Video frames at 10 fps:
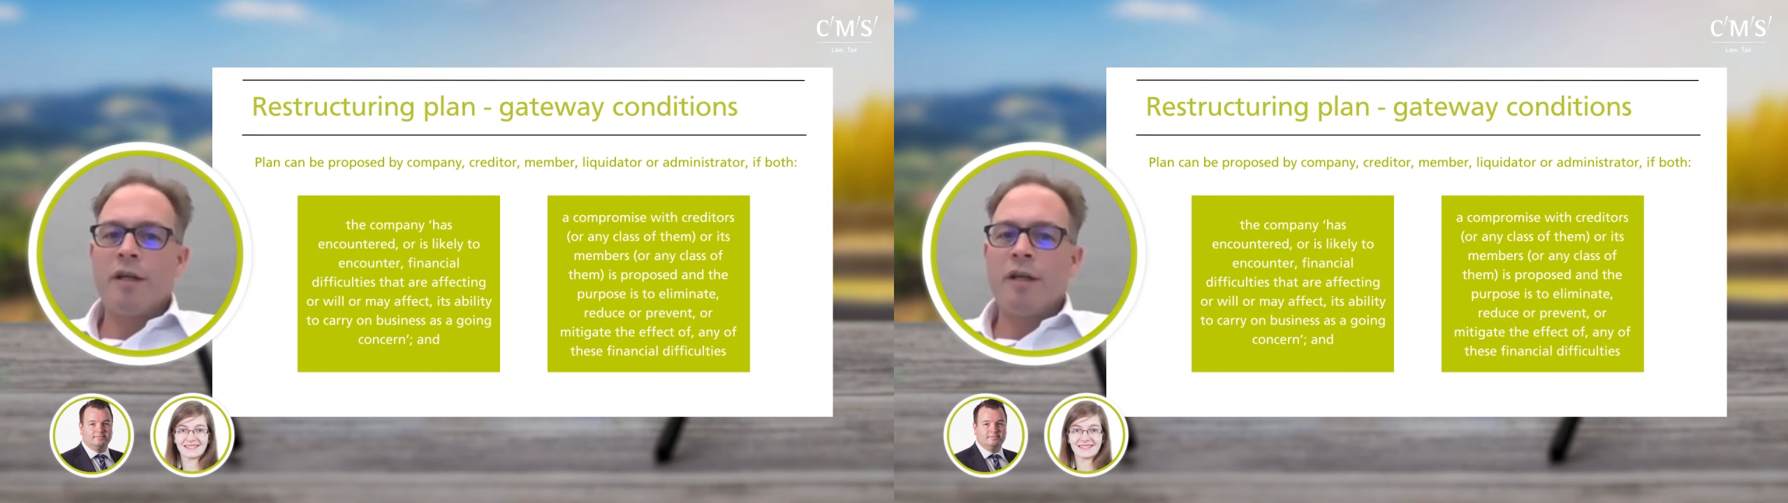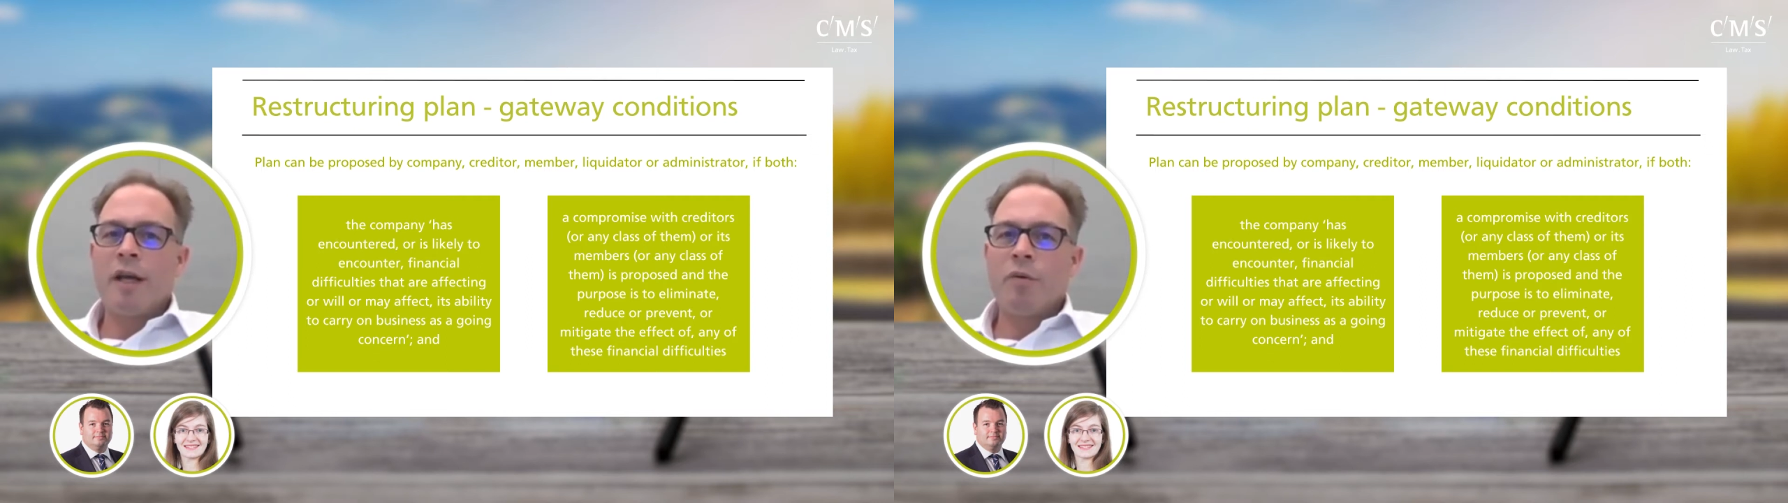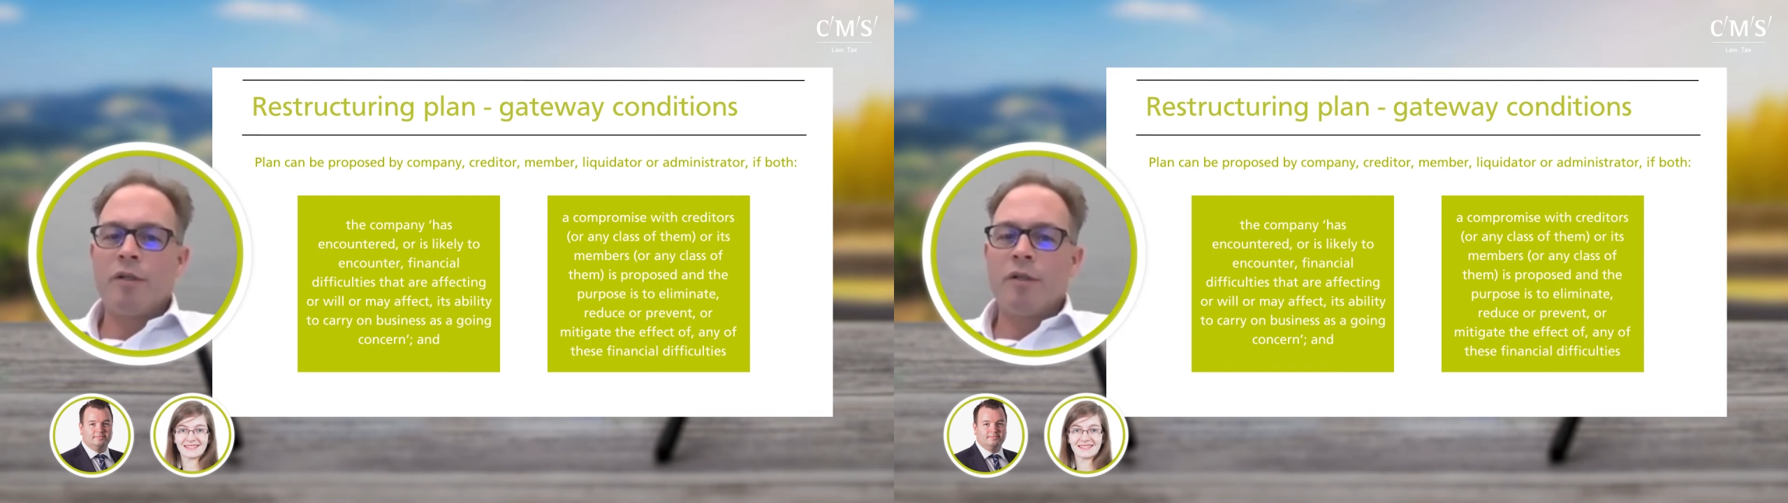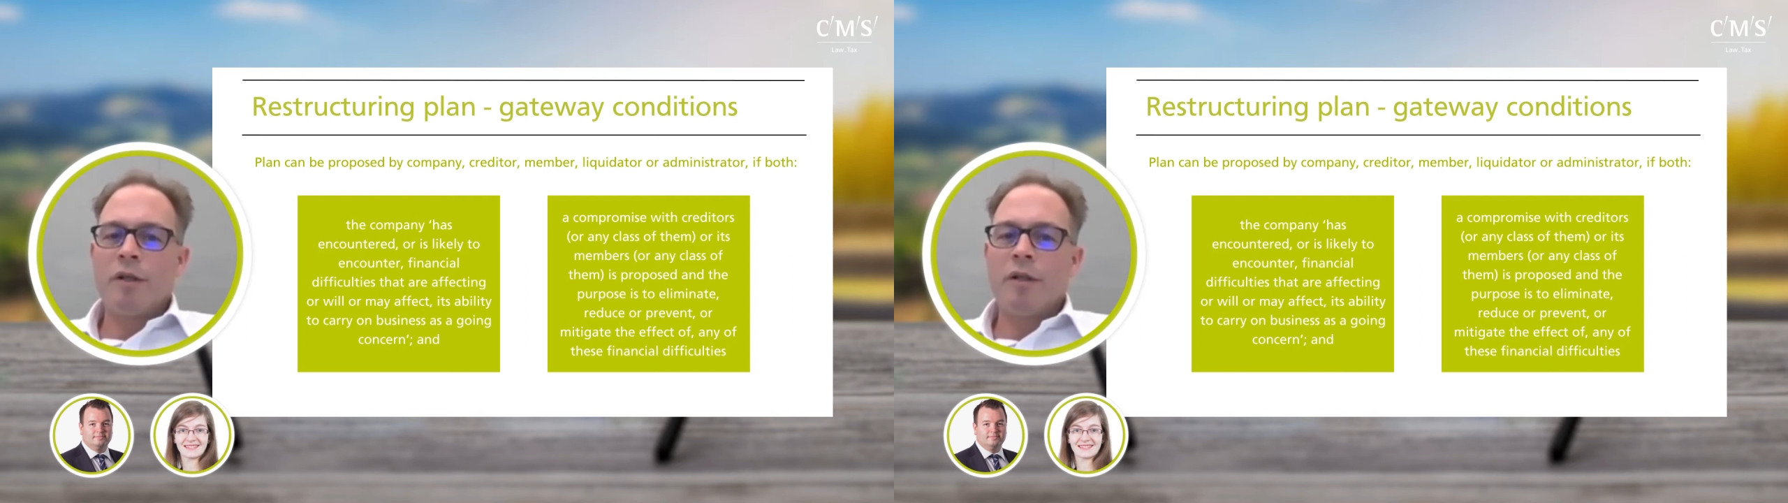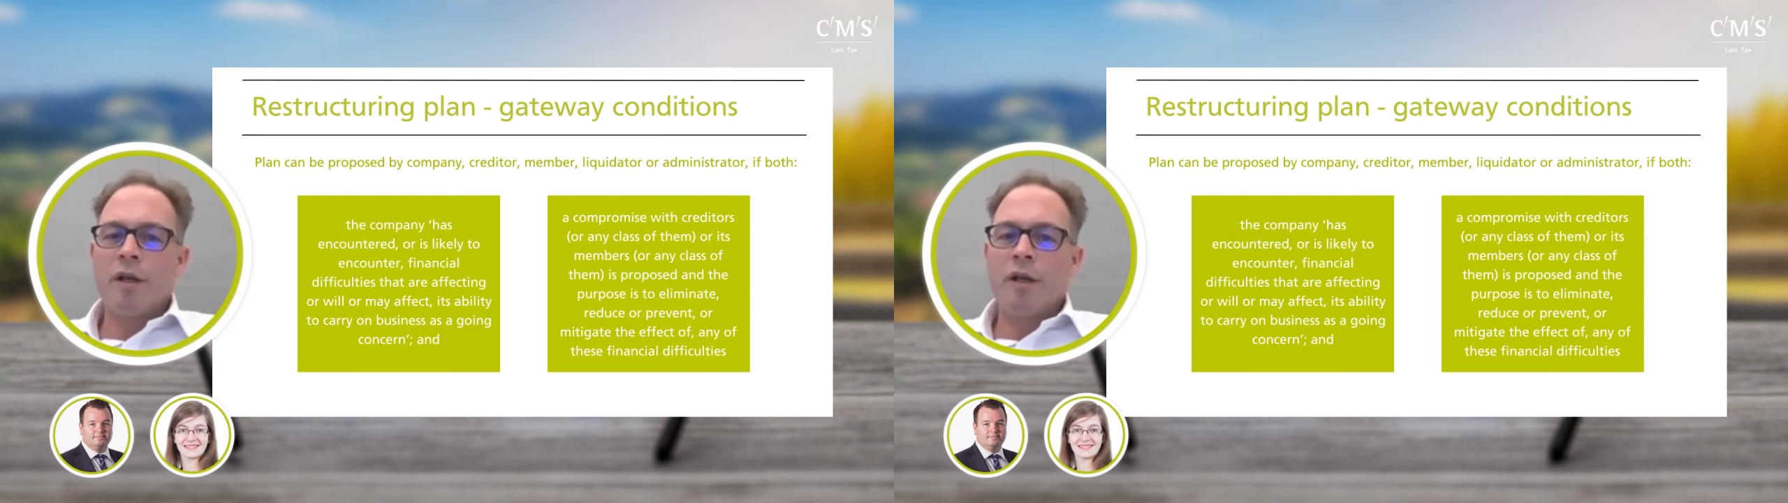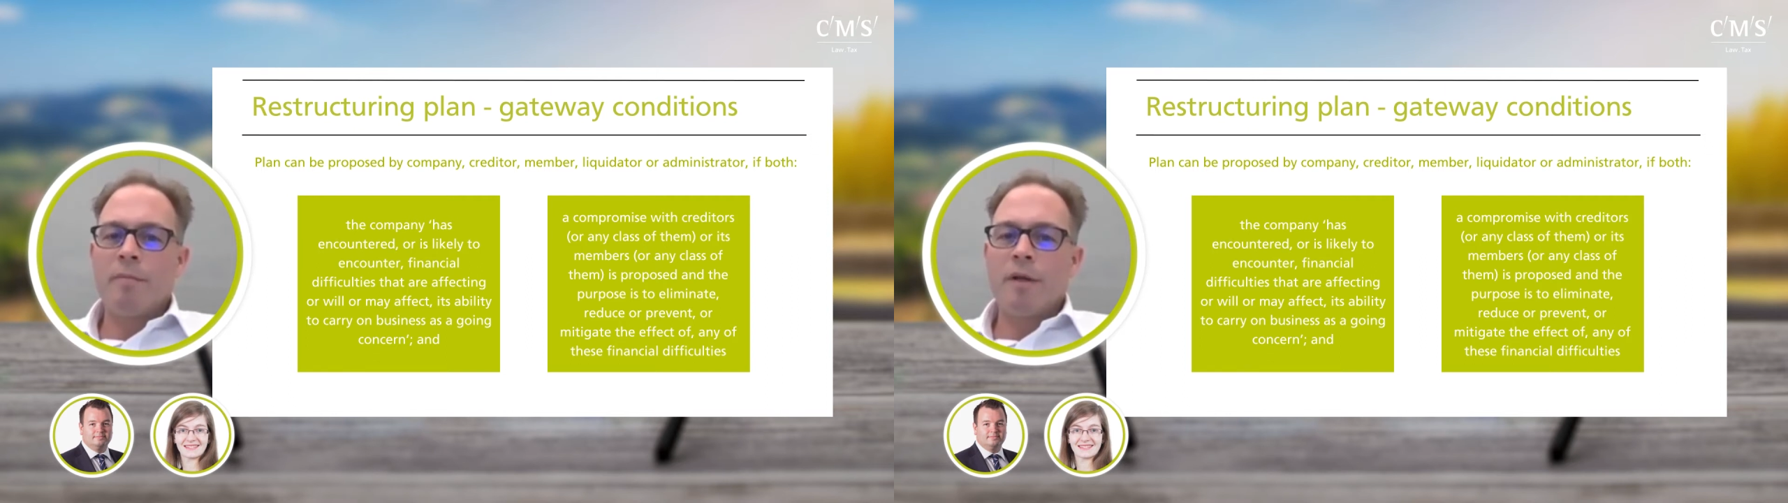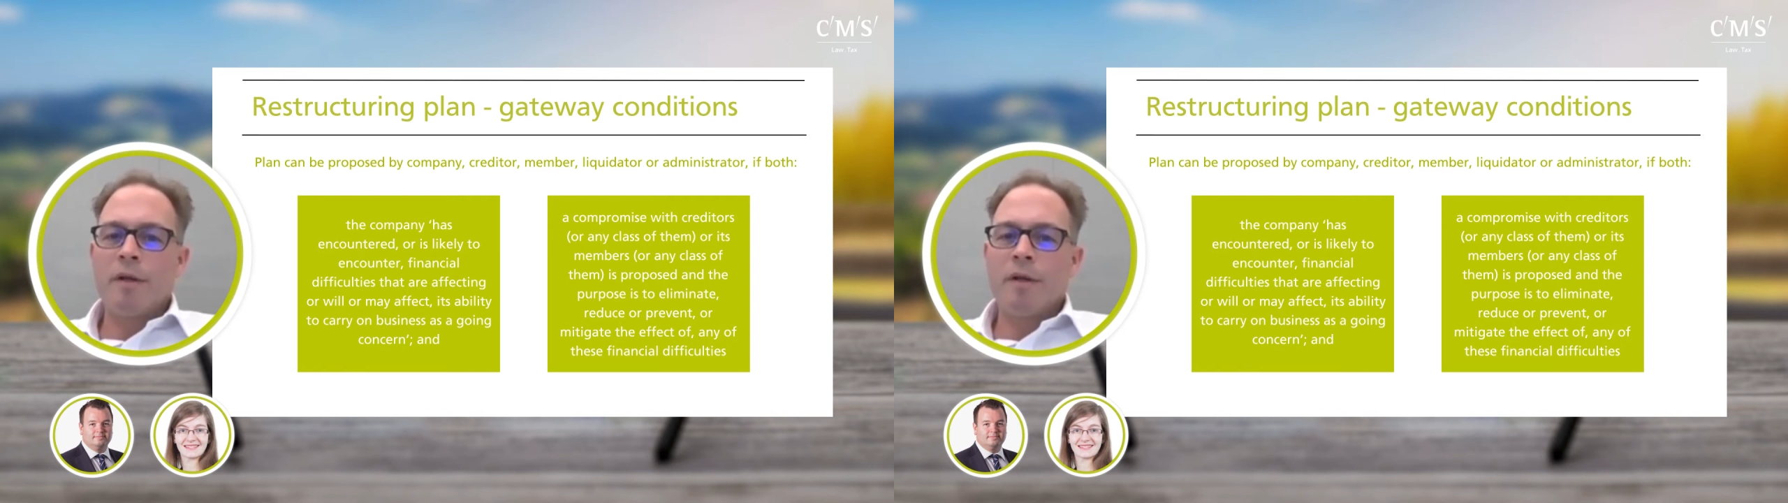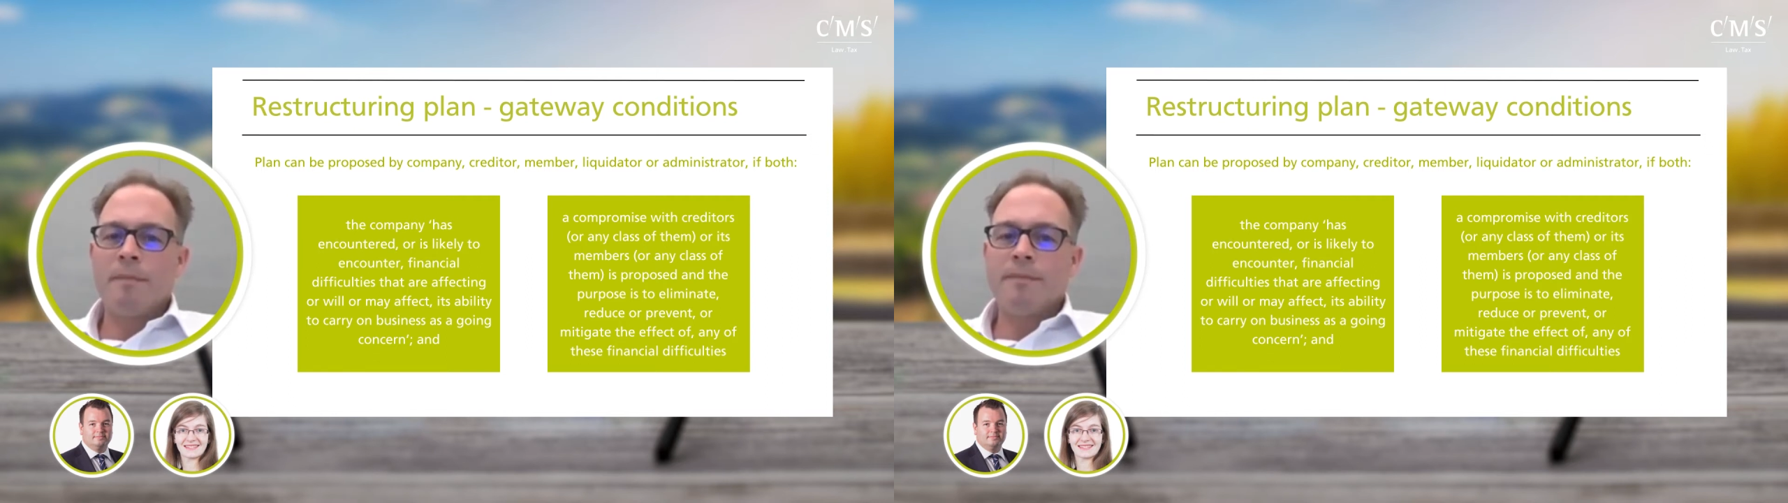in the equity in the
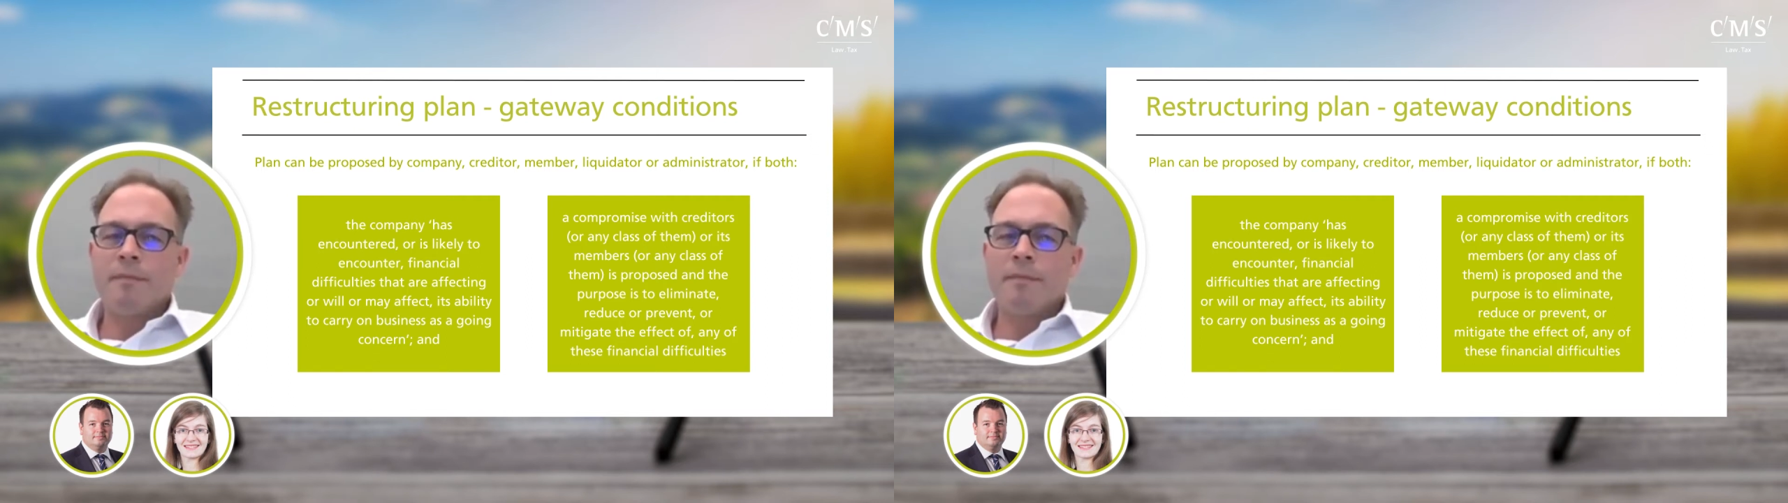company,